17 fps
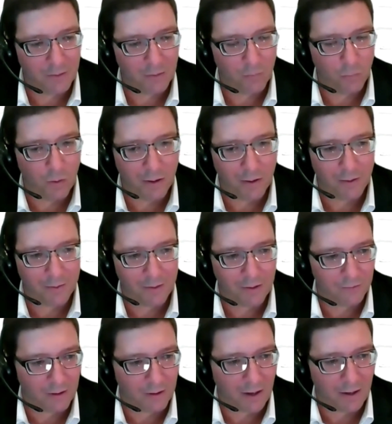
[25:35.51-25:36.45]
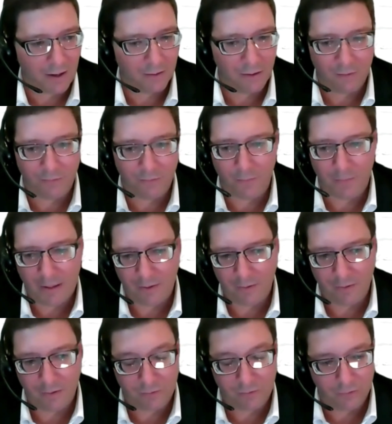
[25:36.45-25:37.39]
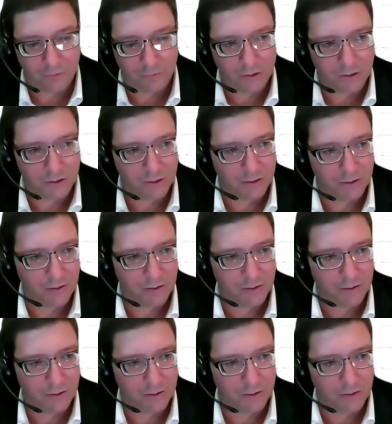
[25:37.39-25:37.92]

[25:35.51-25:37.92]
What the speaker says: One of the things that I love about this solution